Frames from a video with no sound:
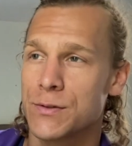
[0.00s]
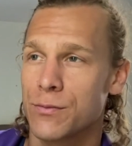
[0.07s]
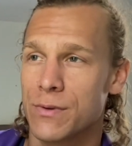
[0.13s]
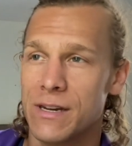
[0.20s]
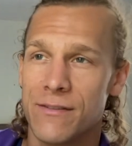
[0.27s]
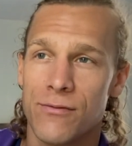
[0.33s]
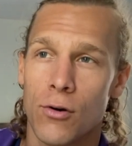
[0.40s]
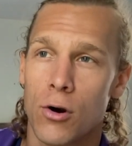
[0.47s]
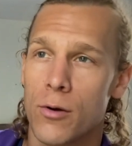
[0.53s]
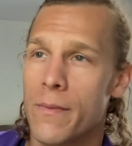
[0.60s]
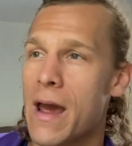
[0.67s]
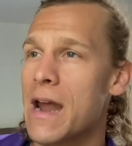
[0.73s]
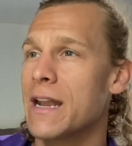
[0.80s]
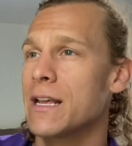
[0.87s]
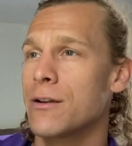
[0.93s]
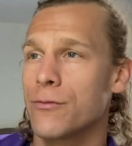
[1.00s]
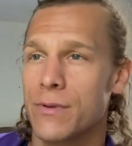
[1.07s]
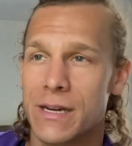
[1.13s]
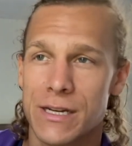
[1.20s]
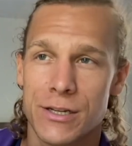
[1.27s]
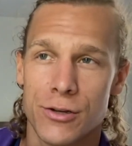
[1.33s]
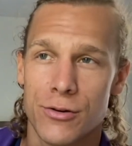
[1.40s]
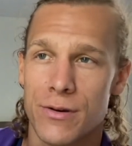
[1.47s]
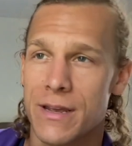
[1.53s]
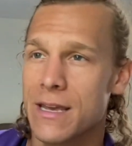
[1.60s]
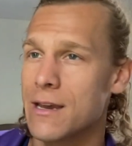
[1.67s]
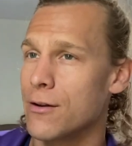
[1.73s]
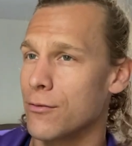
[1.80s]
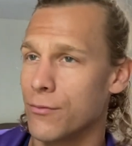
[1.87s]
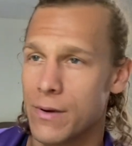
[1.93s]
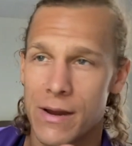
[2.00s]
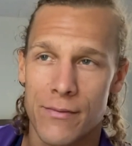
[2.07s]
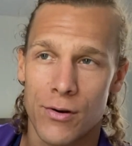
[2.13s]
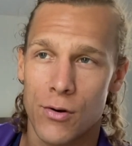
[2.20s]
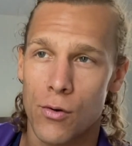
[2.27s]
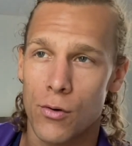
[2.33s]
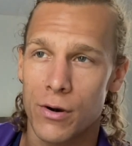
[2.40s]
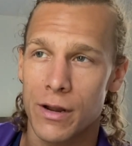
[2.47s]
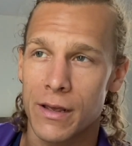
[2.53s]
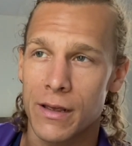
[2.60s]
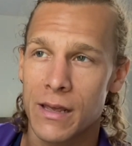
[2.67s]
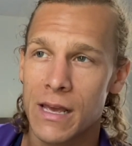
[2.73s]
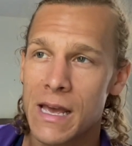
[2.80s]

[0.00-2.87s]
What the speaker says: reformatting, redoing it, re-recording.